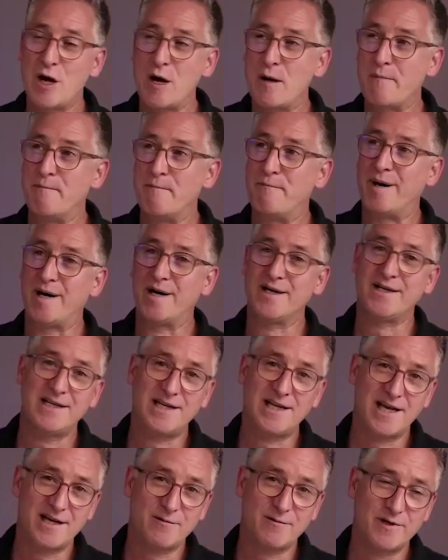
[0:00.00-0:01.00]
body
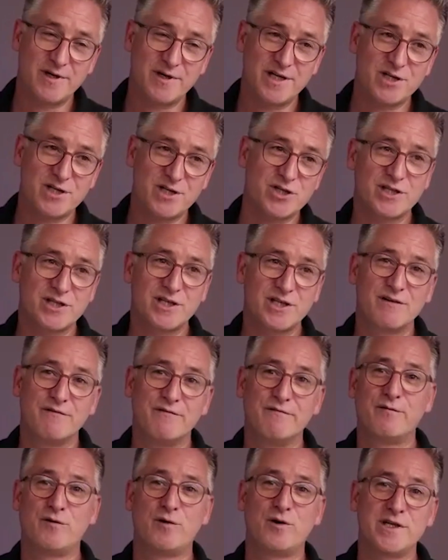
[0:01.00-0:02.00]
language,
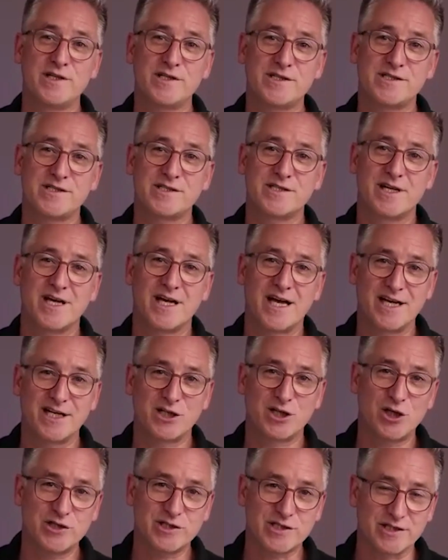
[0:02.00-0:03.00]
voice, and
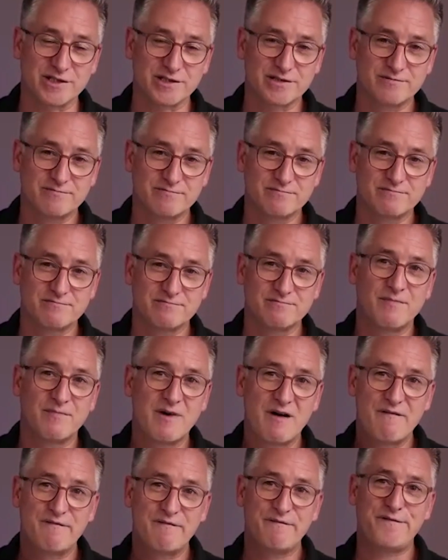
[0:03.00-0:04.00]
content.
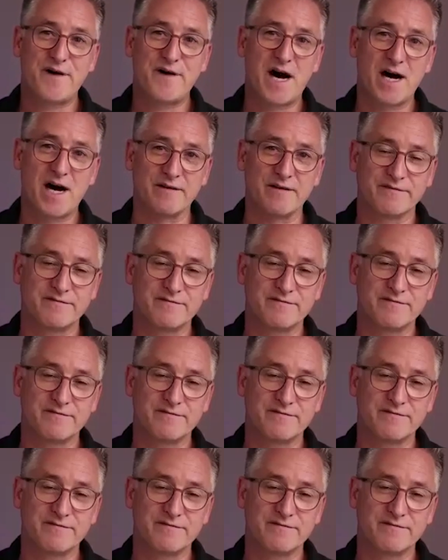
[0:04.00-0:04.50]
5.